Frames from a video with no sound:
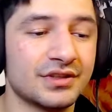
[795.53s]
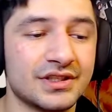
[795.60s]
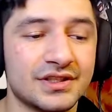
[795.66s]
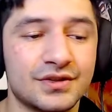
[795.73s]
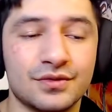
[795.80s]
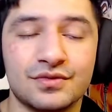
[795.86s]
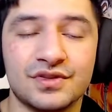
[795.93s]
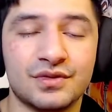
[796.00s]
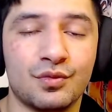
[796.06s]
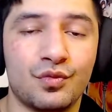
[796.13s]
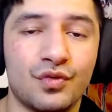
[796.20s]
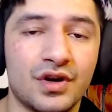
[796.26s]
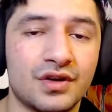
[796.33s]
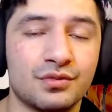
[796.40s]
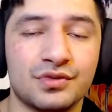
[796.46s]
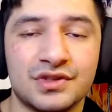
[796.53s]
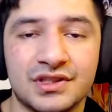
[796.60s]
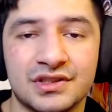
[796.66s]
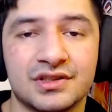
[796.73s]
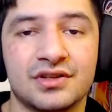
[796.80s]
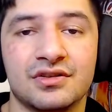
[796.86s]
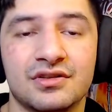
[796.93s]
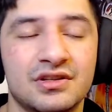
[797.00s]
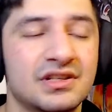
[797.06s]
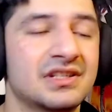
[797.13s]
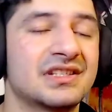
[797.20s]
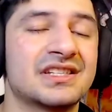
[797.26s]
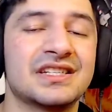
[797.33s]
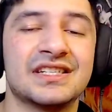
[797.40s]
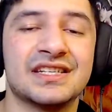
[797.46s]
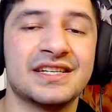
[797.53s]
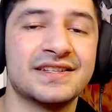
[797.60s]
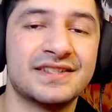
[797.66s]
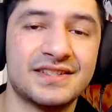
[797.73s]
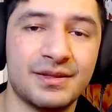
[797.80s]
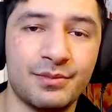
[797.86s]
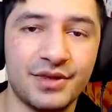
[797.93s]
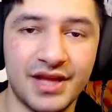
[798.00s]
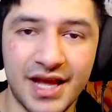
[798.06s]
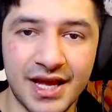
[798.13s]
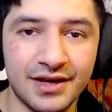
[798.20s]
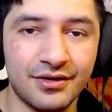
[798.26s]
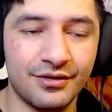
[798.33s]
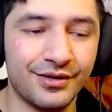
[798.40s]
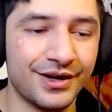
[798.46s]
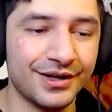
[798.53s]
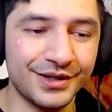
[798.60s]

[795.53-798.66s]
He's doing some work, which is good because he needs some of that, all right?